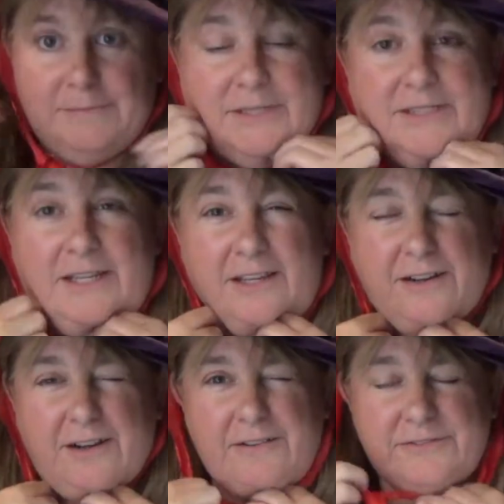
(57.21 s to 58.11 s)
You take it
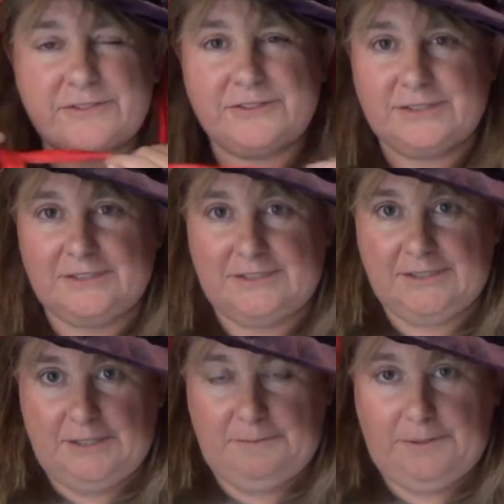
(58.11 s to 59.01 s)
off so you can
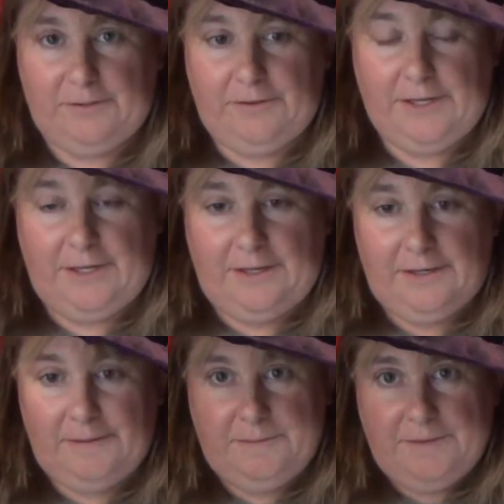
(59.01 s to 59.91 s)
get a better look at it.